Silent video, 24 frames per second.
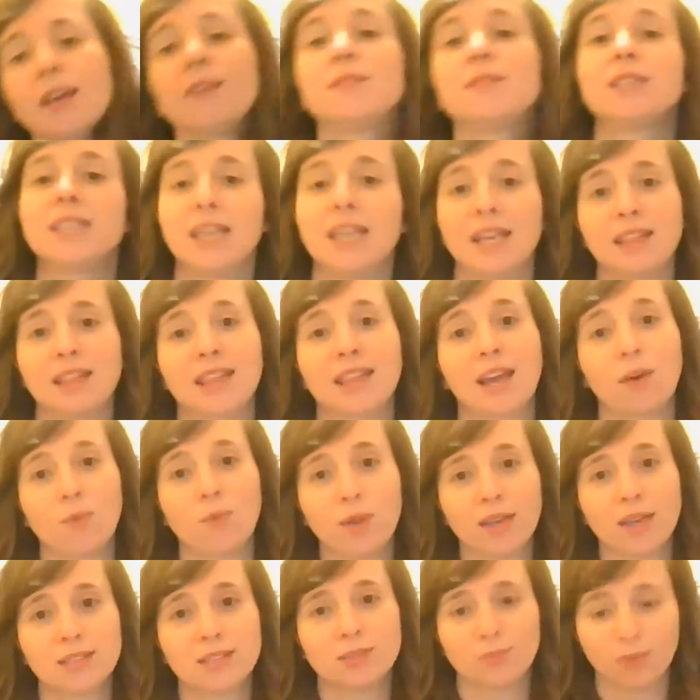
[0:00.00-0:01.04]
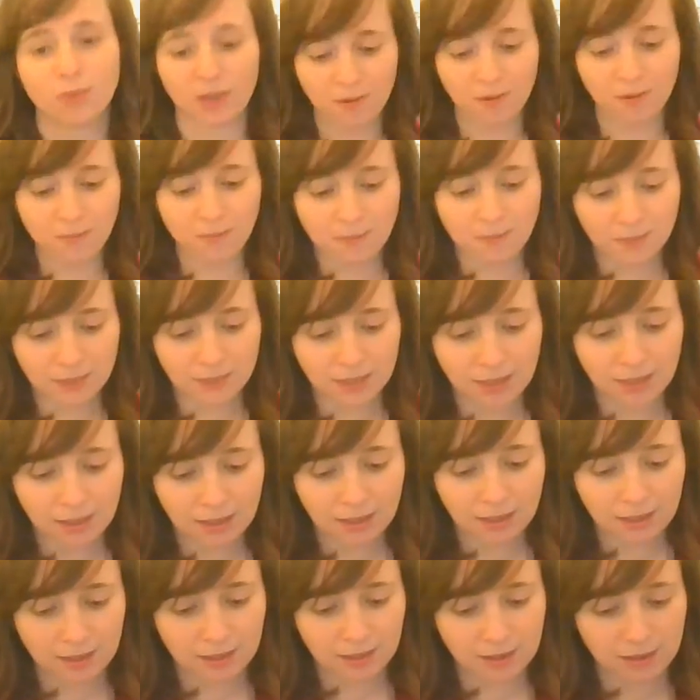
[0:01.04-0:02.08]
I've seen it that way as well.
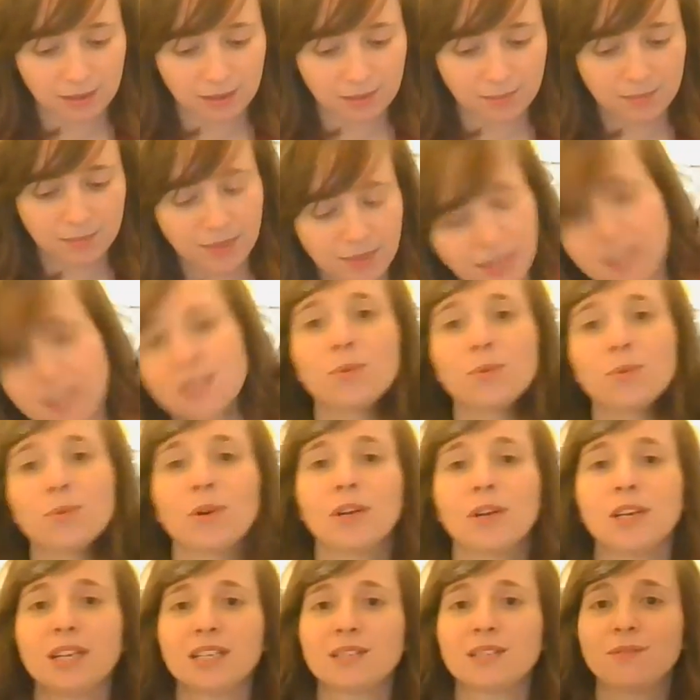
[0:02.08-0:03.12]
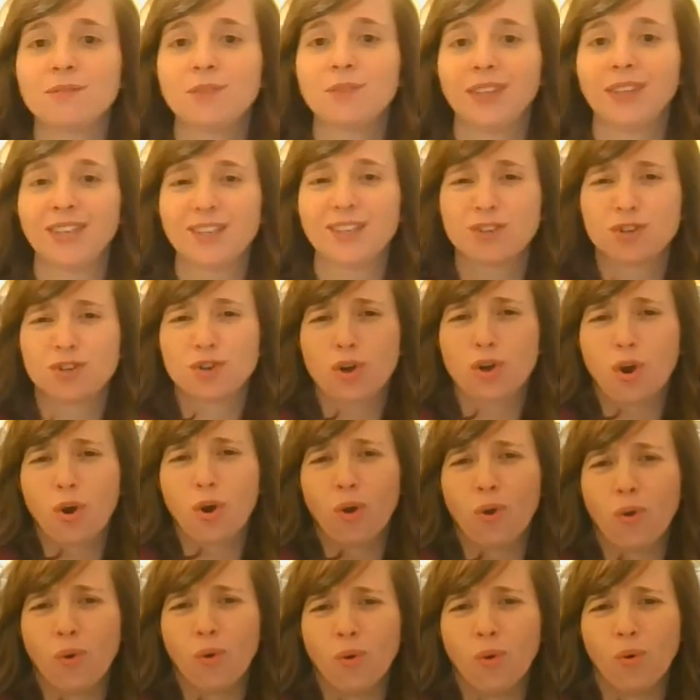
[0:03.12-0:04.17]
Next one is feeling
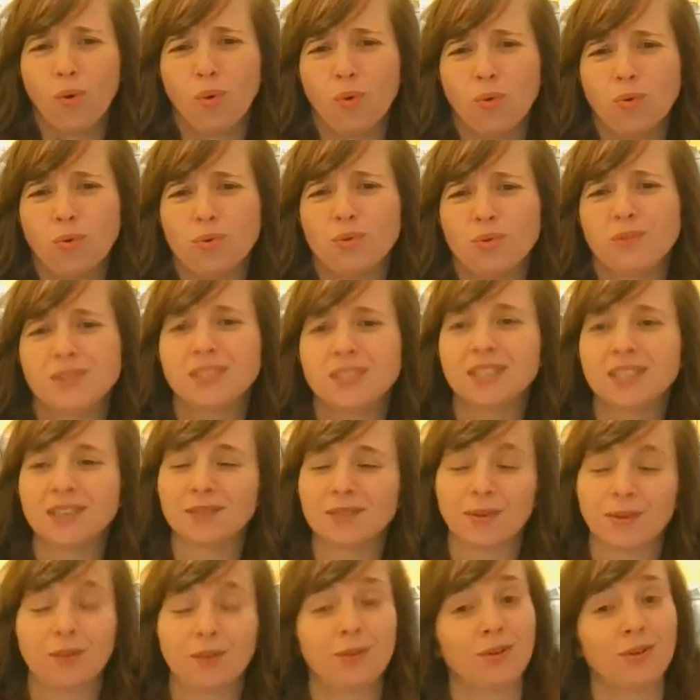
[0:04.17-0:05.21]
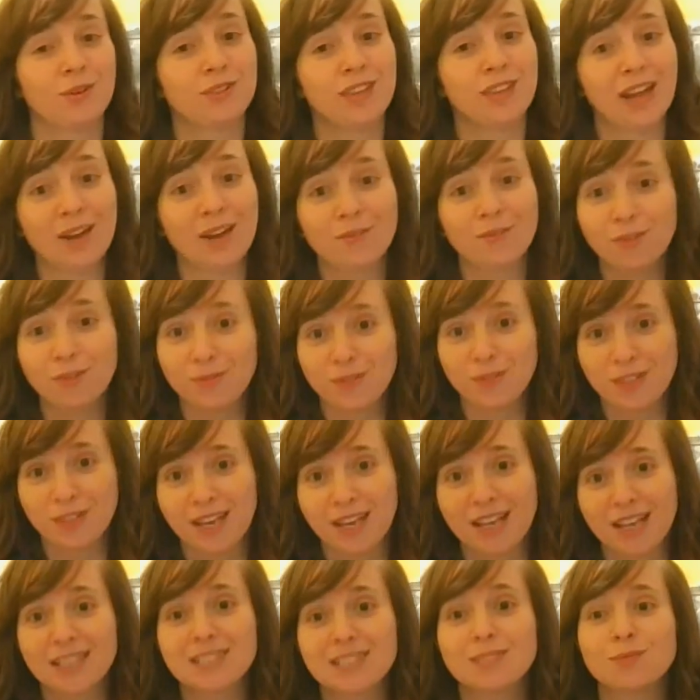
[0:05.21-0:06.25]
cold. We learned that from the
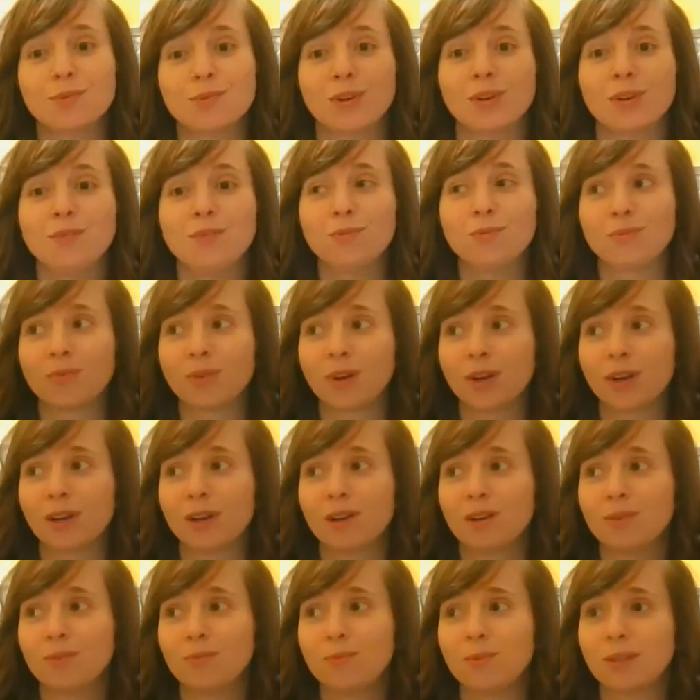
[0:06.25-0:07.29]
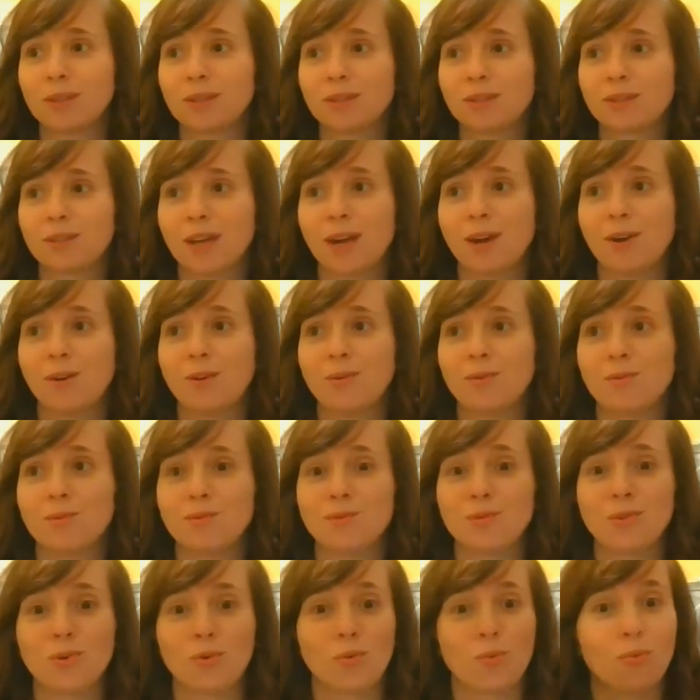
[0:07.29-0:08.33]
last one, with how
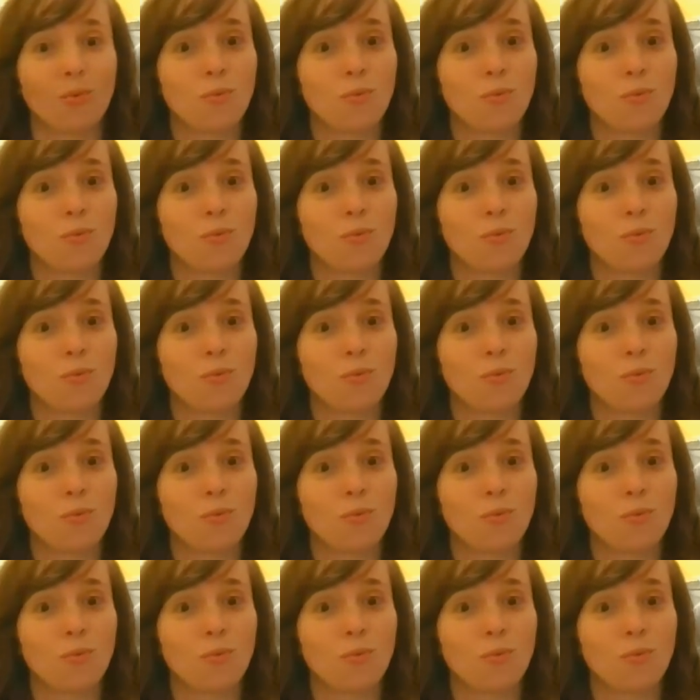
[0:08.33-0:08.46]
the